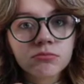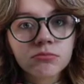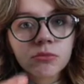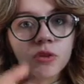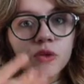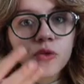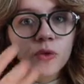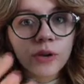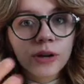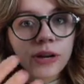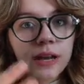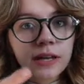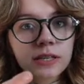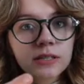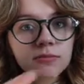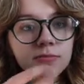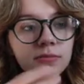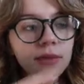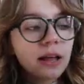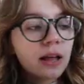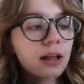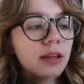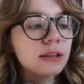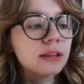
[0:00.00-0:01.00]
3 days.
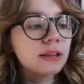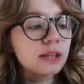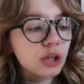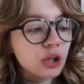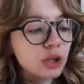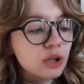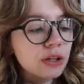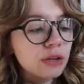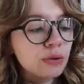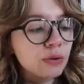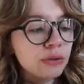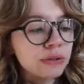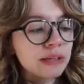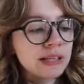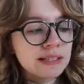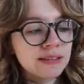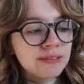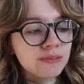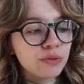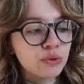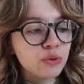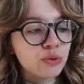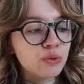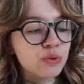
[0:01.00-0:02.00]
Like literally 3 days I
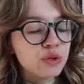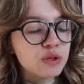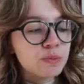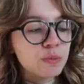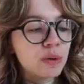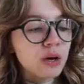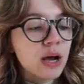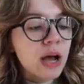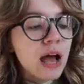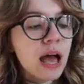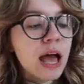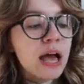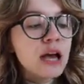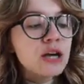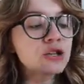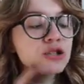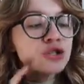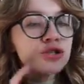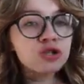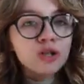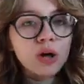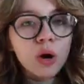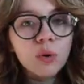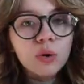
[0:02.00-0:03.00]
flew through this book.
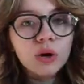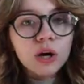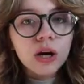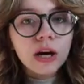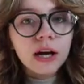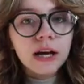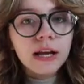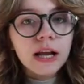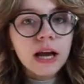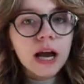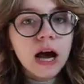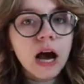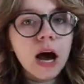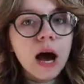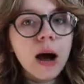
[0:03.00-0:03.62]
So good.